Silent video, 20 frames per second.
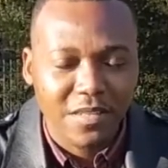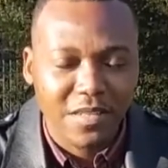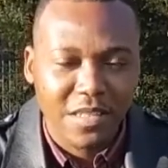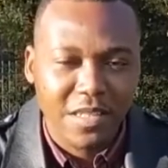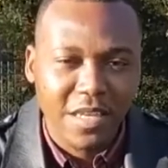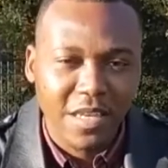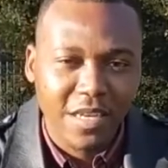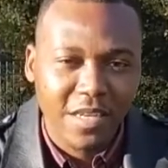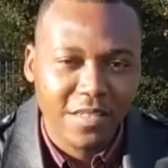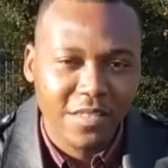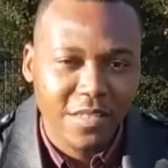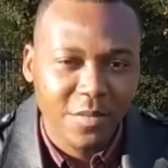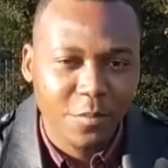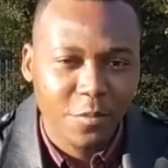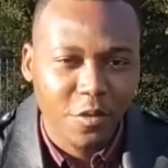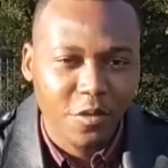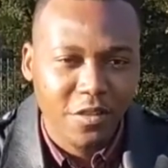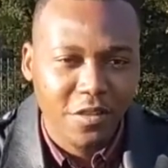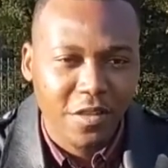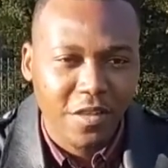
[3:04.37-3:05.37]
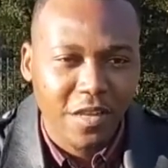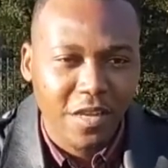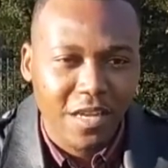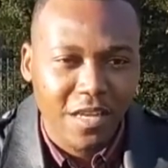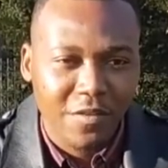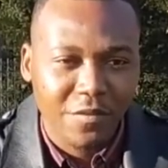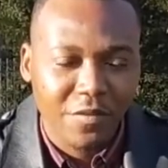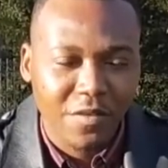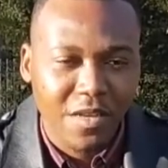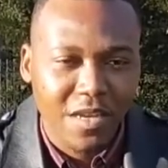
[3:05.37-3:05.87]
the Galaxy Buds
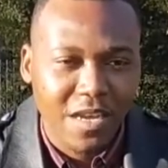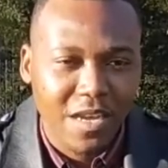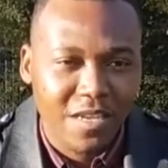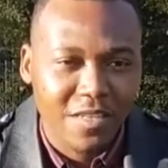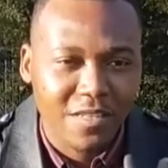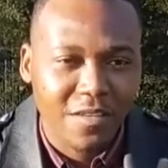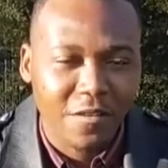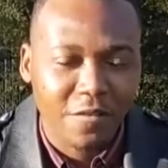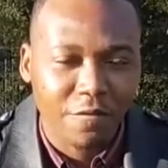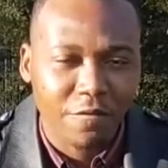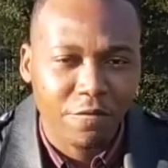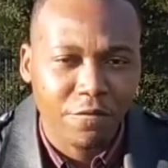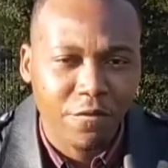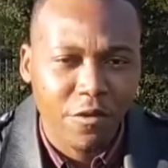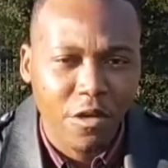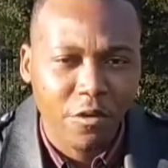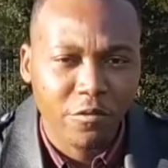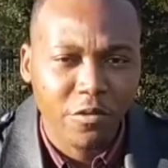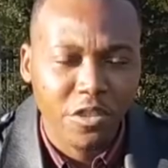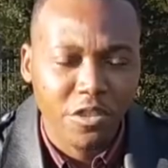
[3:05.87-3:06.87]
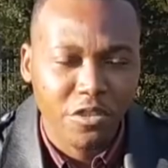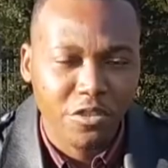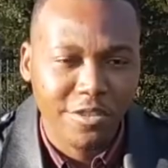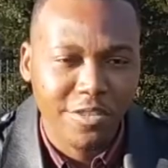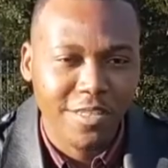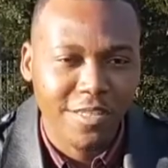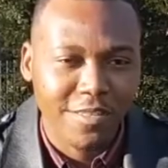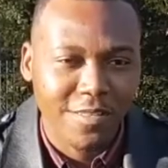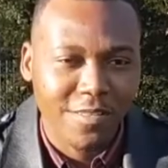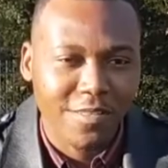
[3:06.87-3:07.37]
Live has a very
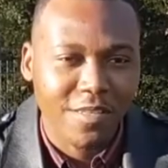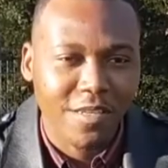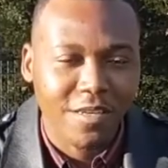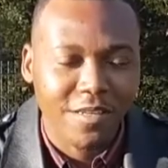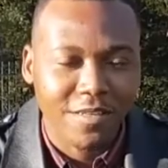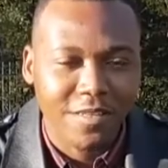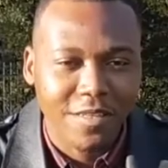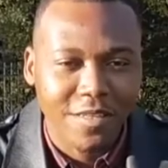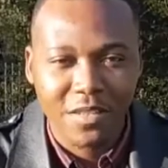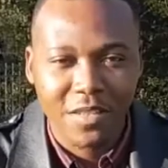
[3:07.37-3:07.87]
unique design.